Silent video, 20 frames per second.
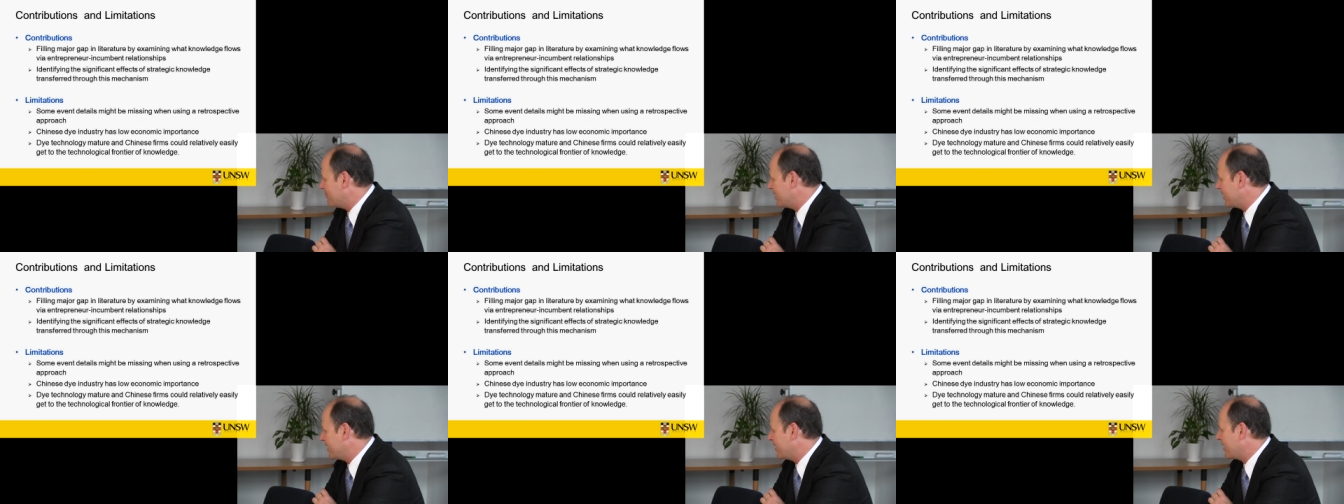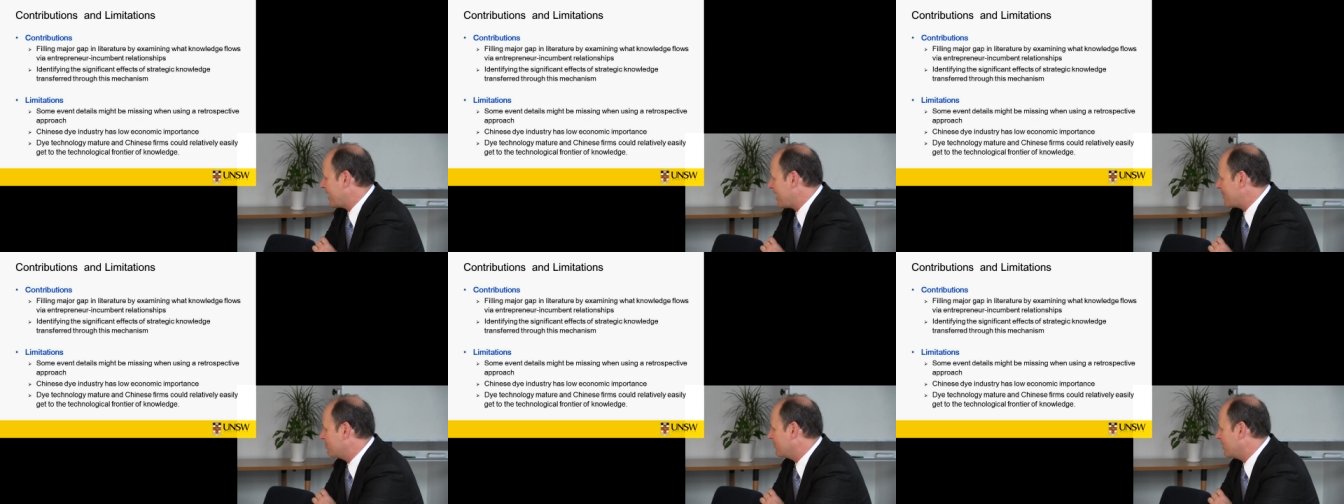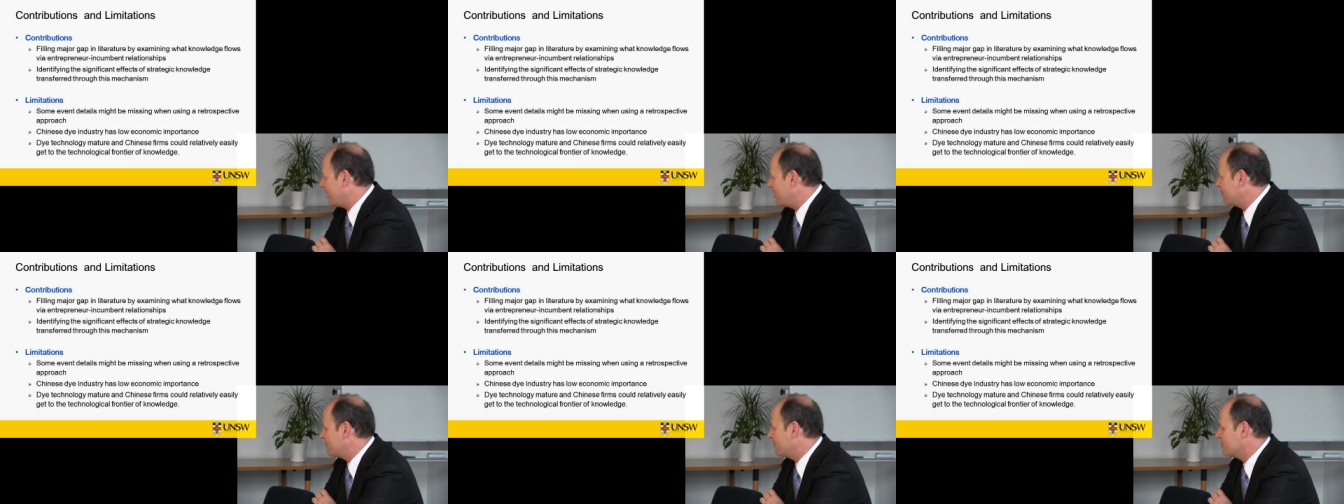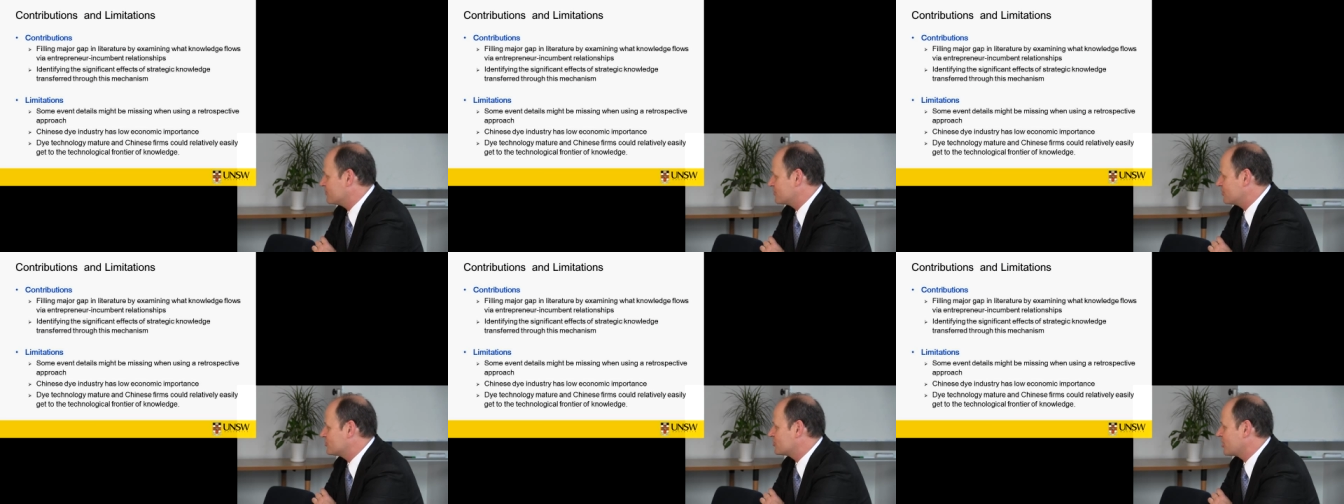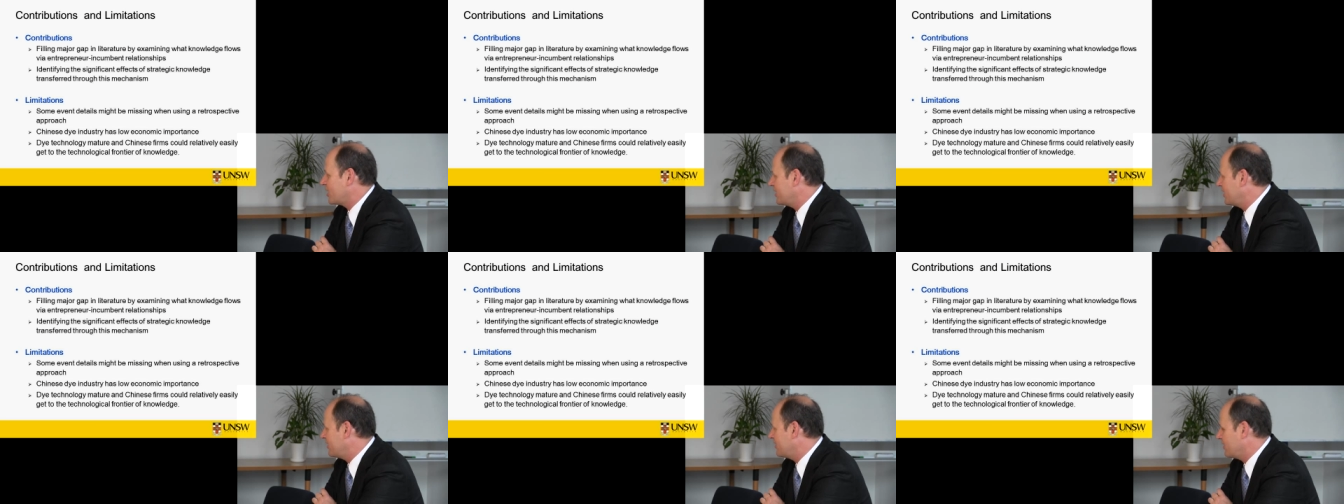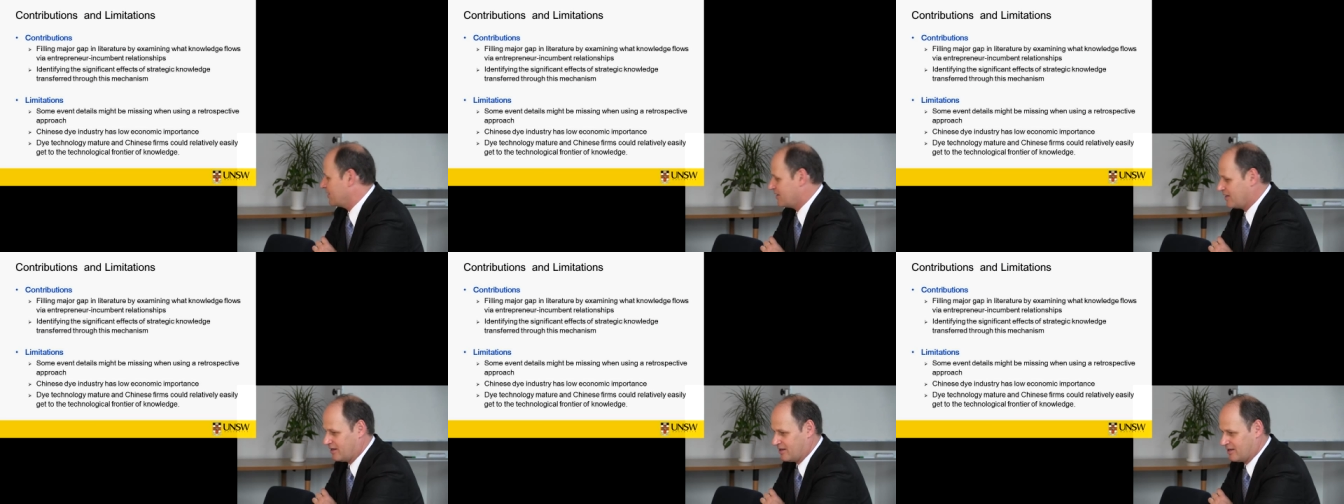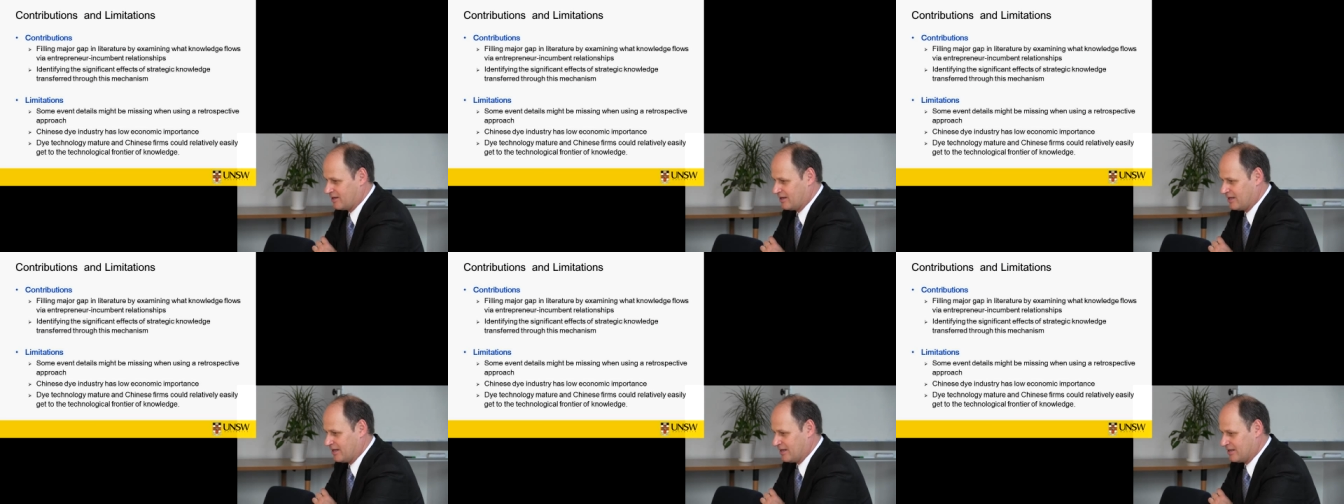making Apple iPhones in China
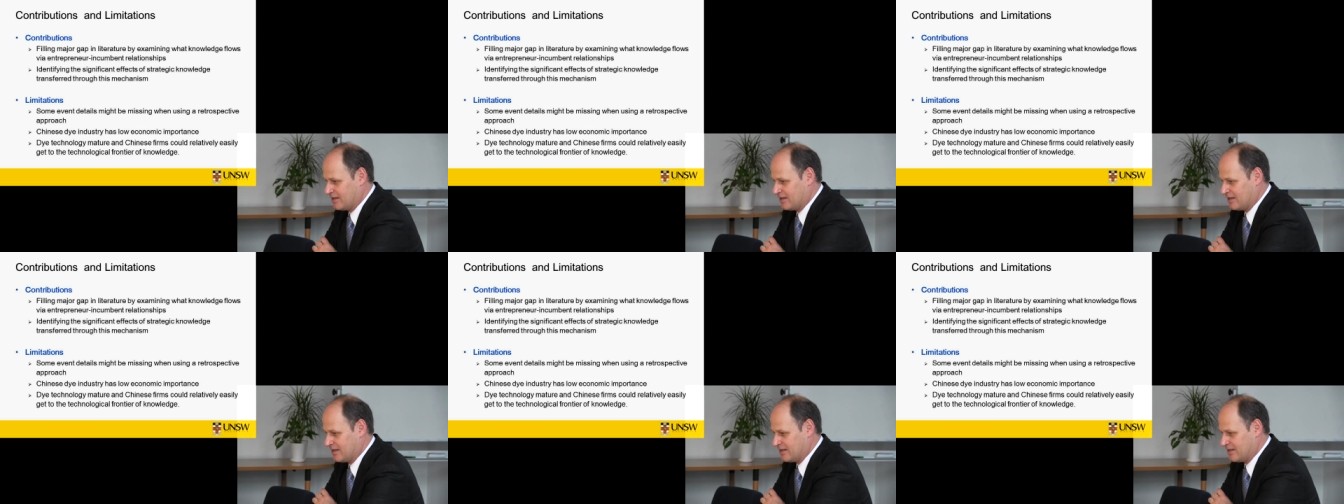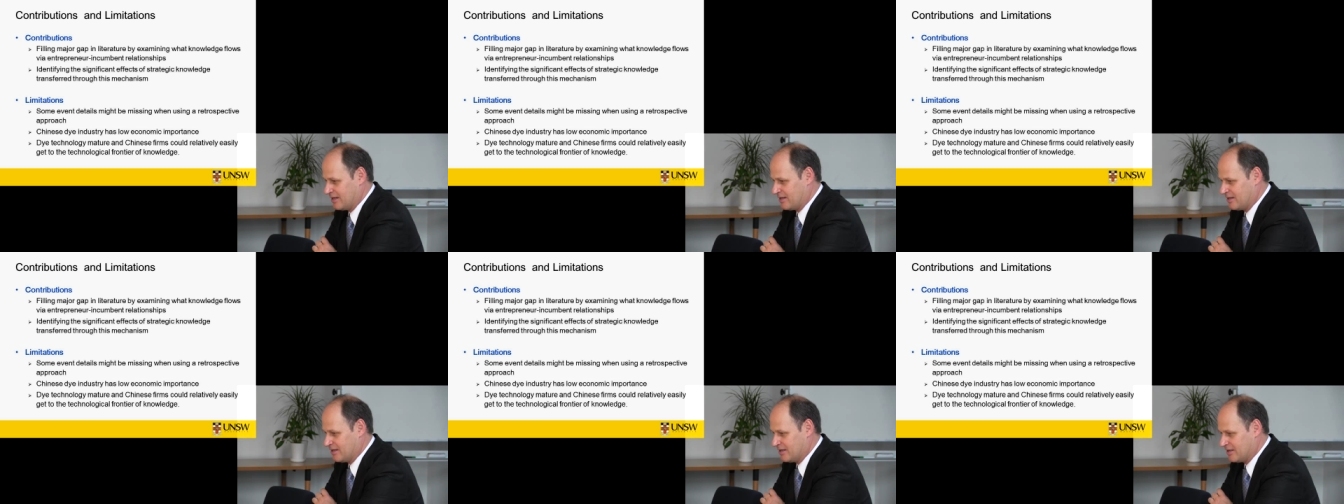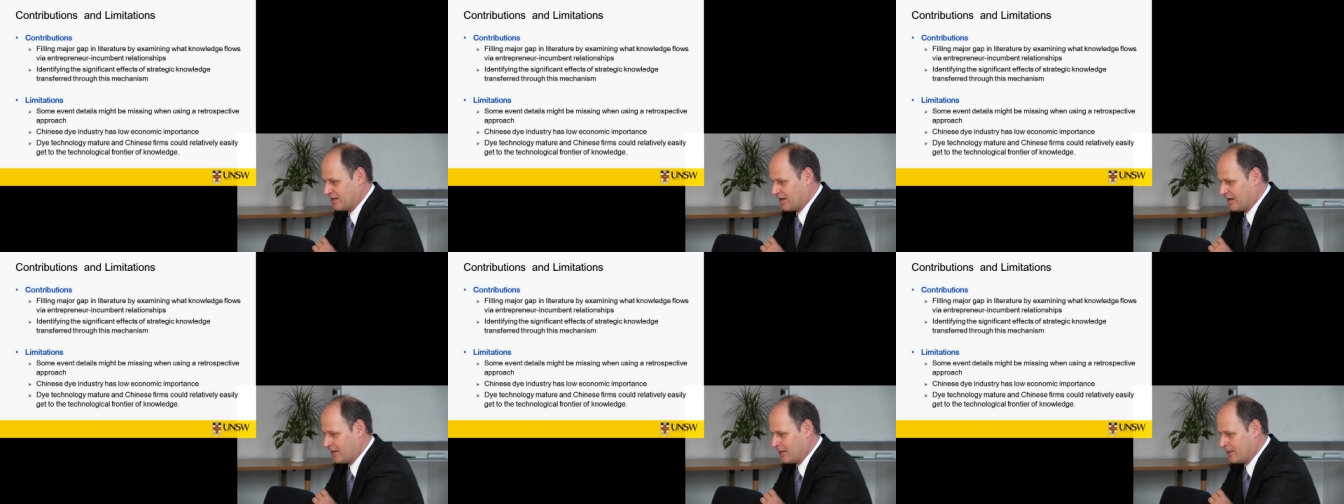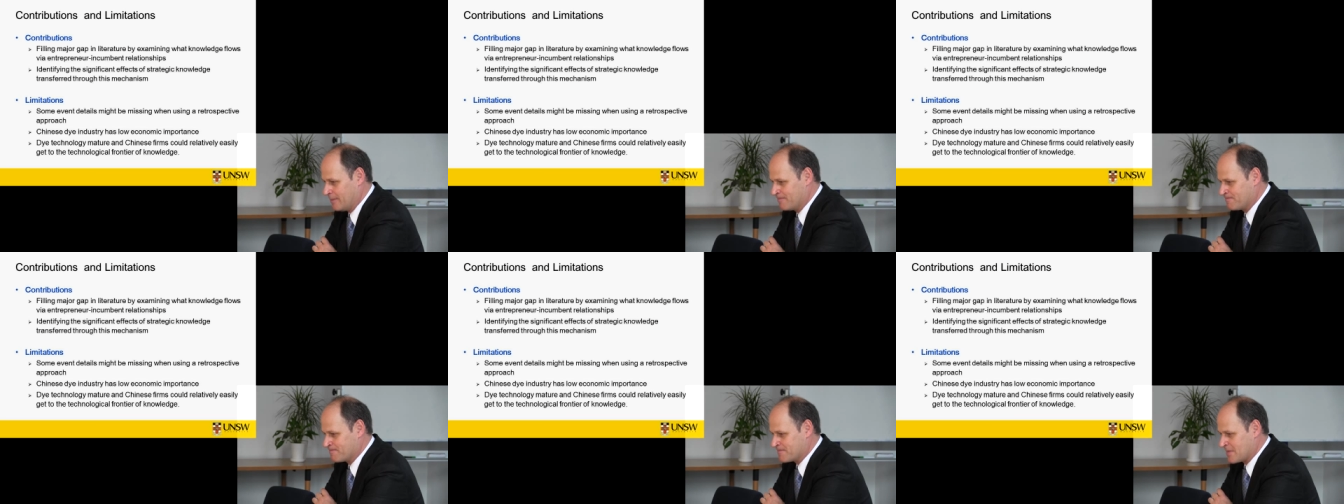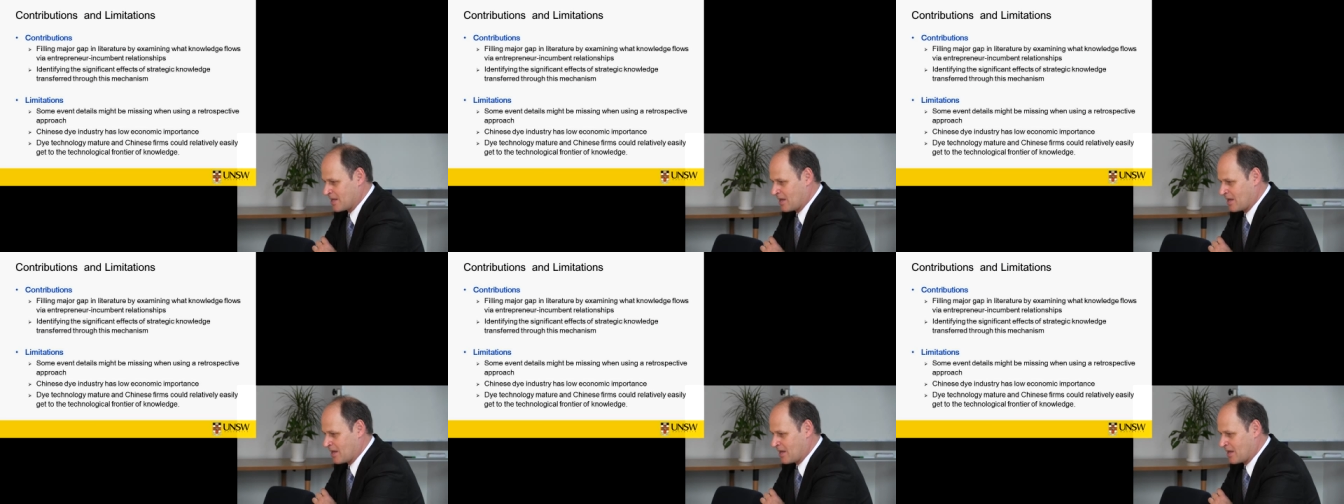than the Dye.